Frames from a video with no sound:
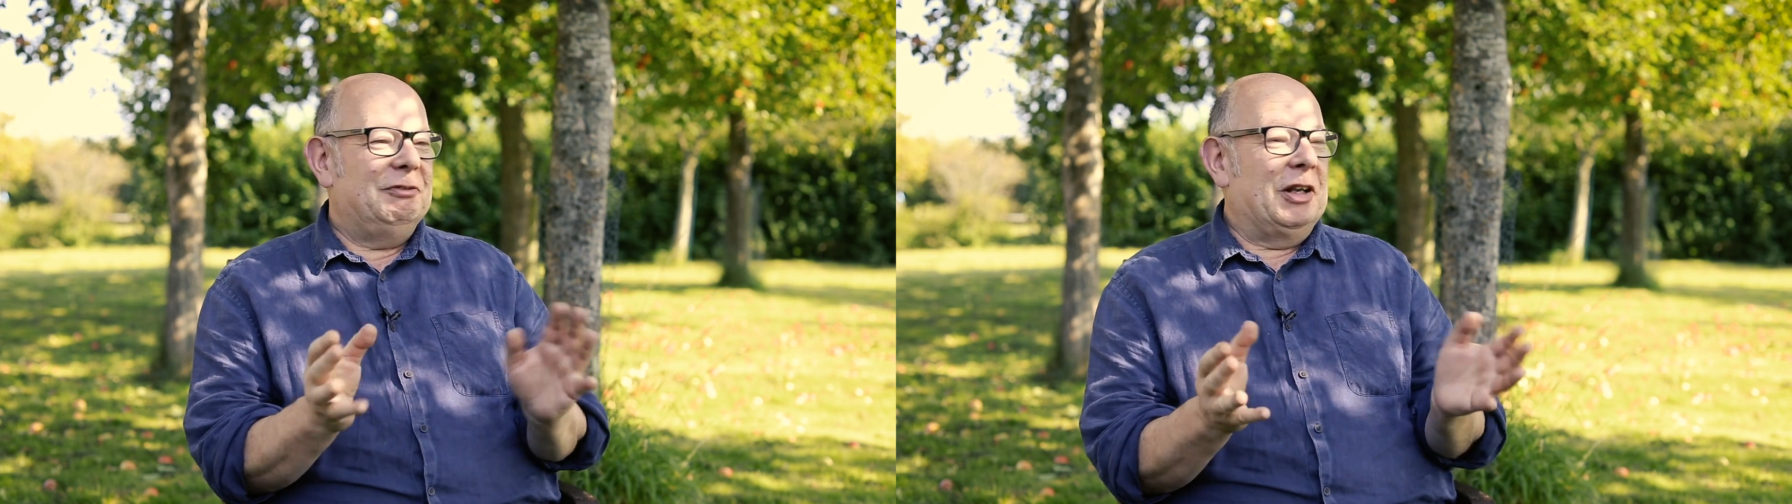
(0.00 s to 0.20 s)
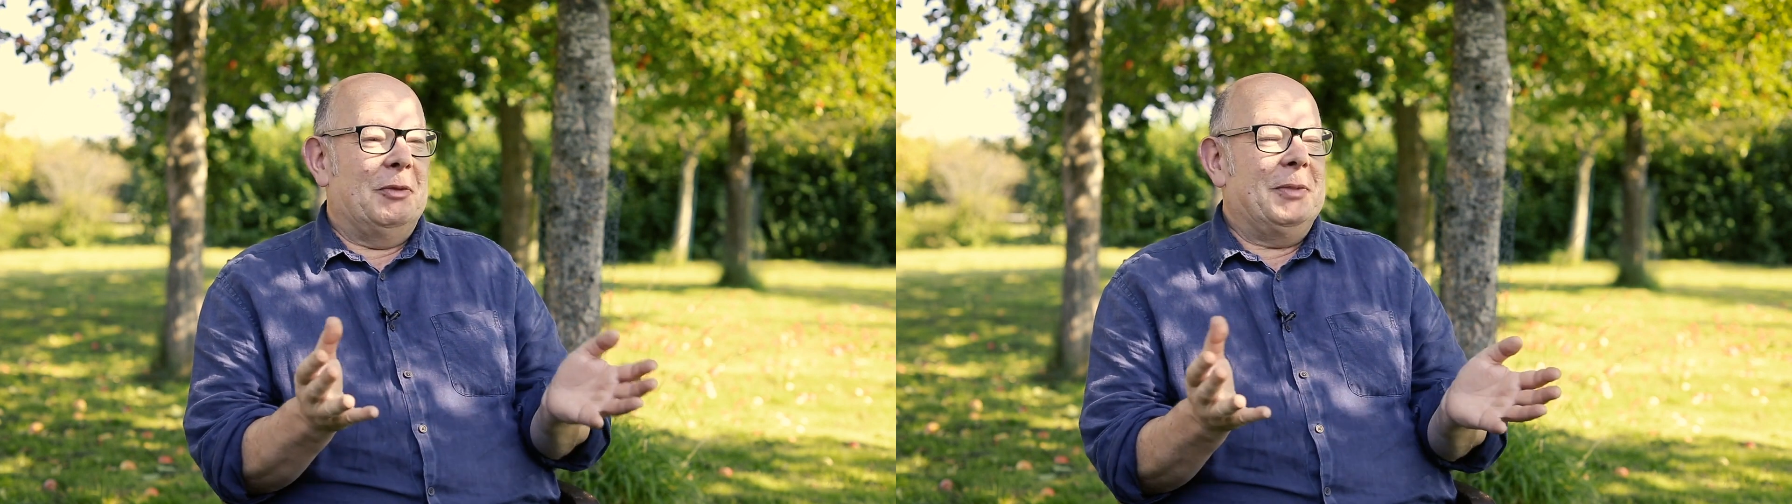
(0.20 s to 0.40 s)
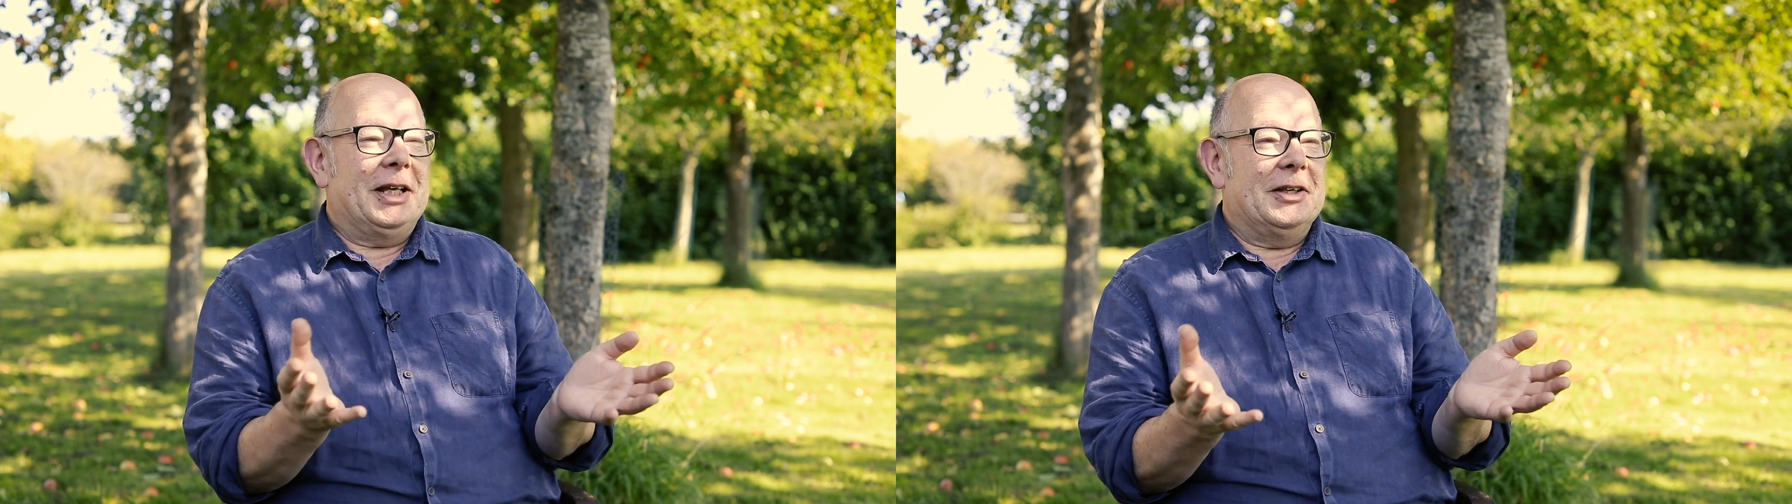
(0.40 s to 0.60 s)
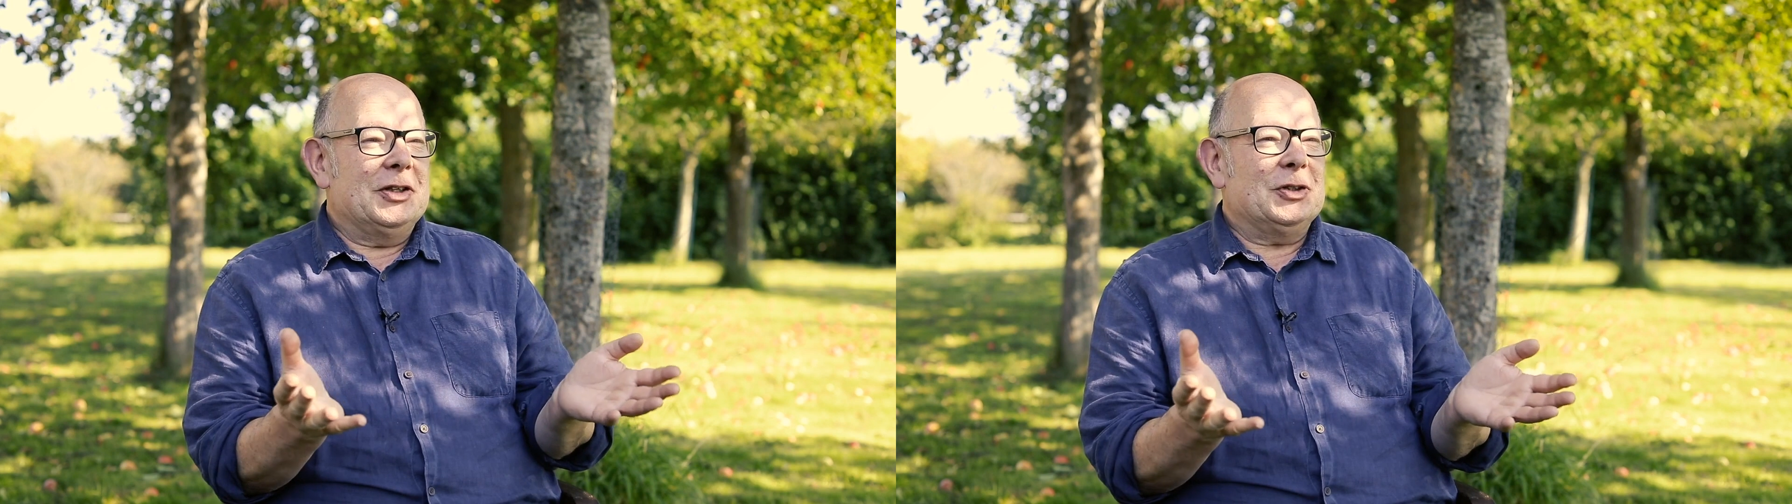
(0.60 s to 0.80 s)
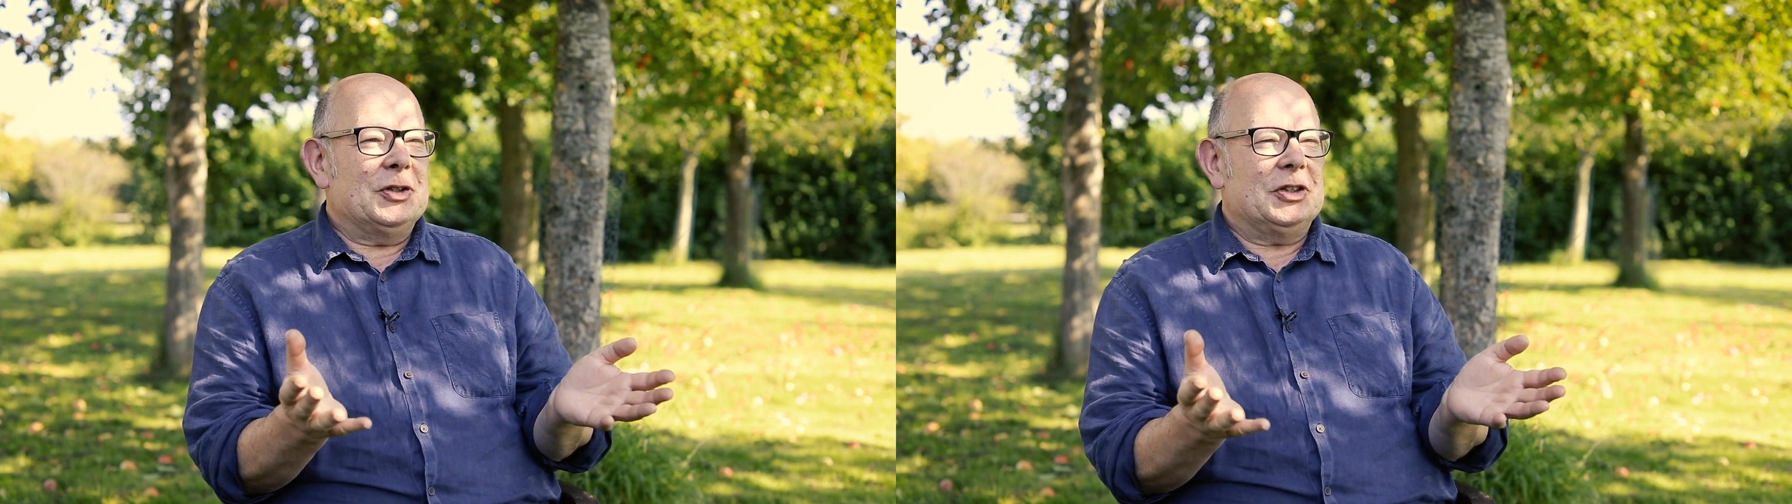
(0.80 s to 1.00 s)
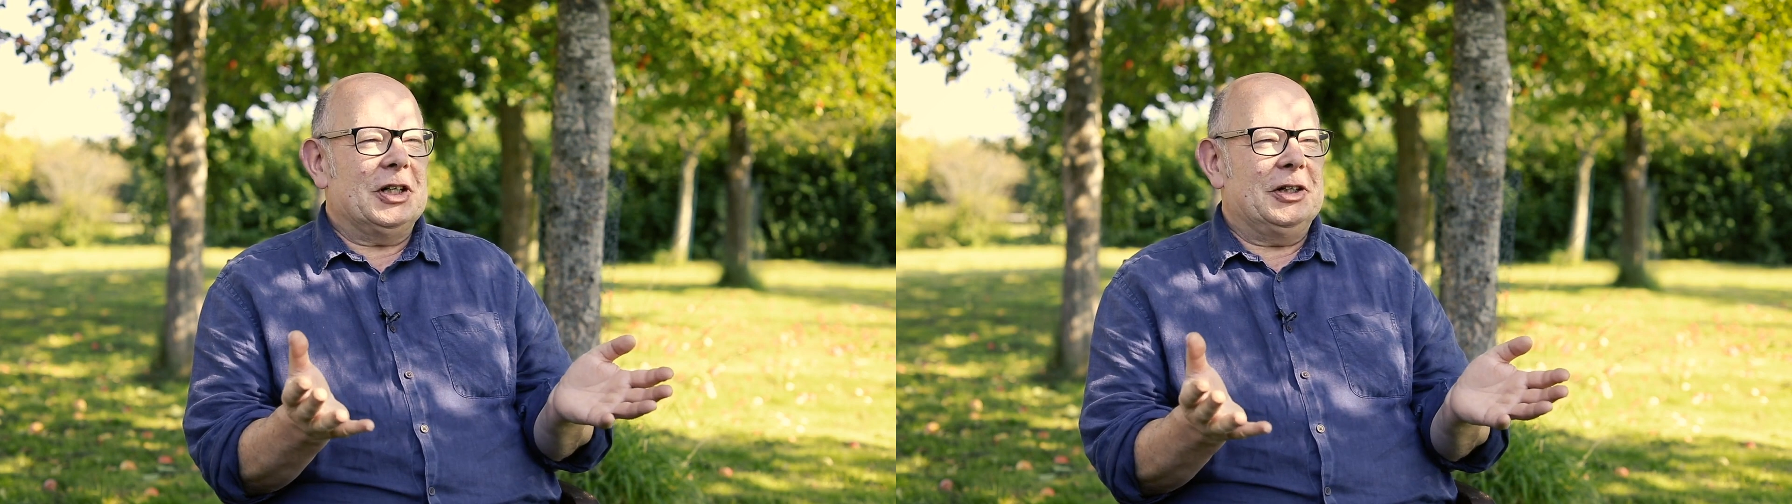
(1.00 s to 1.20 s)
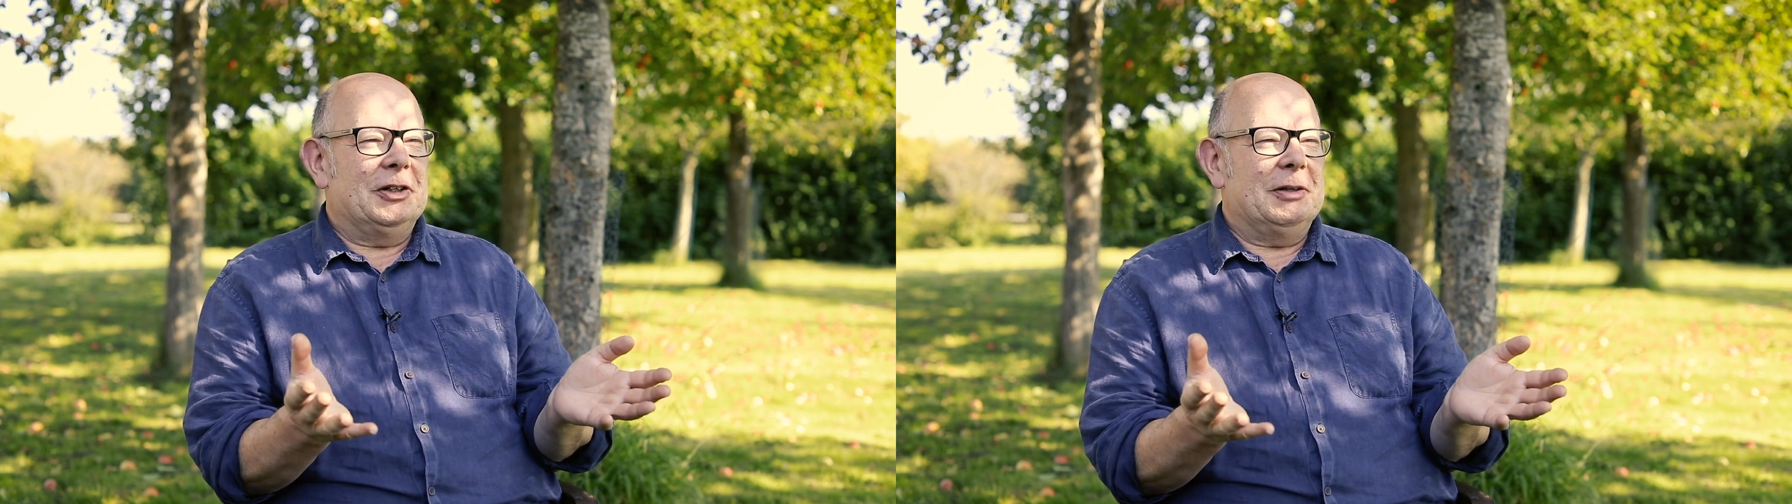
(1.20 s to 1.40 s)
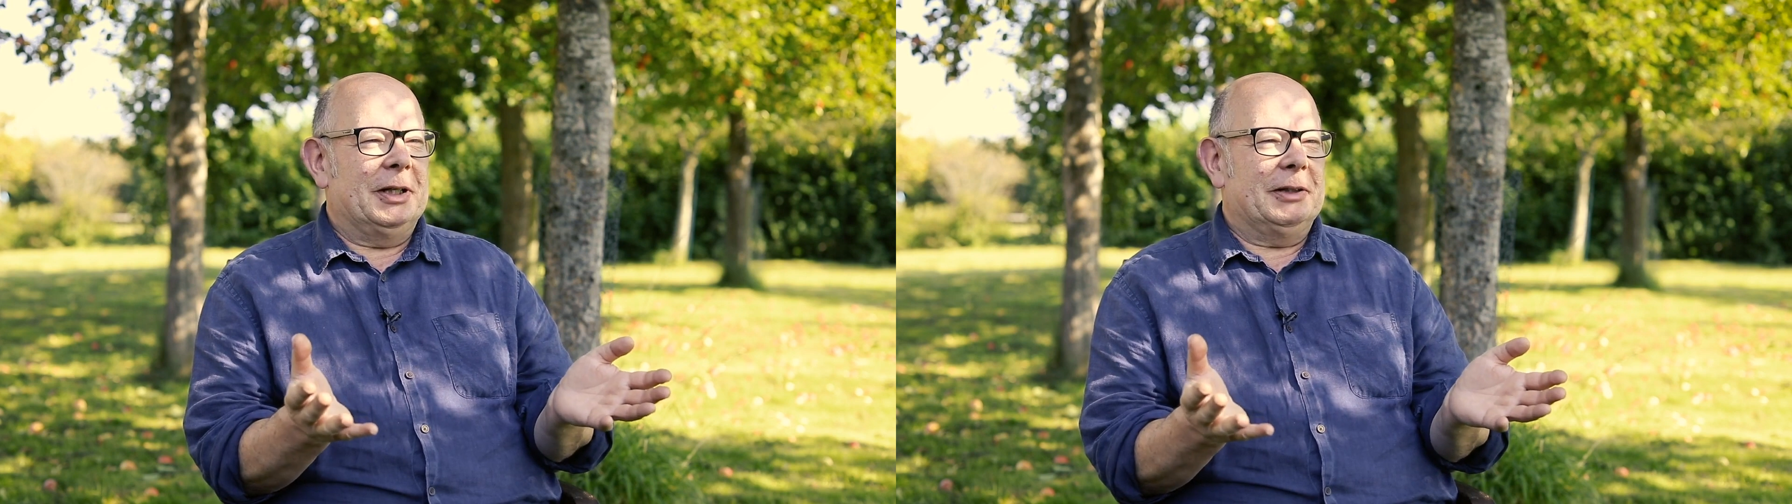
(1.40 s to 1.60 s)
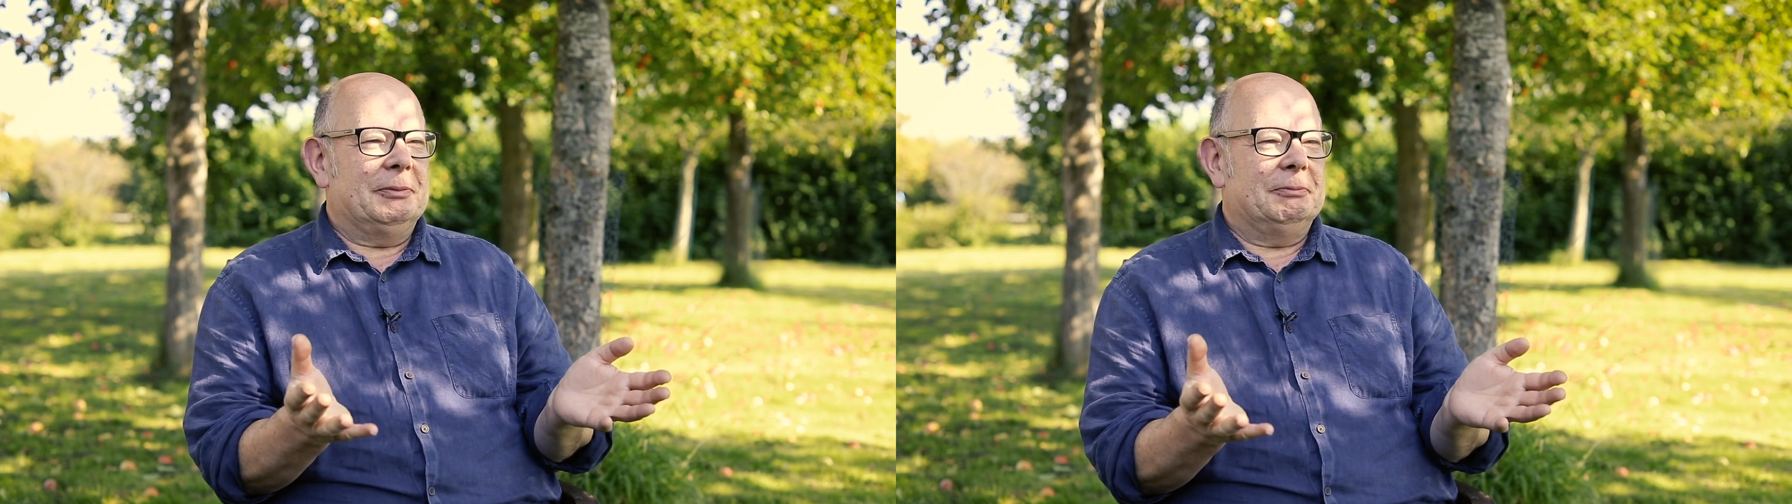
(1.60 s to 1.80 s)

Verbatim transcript: they're not making the sort of cider I make.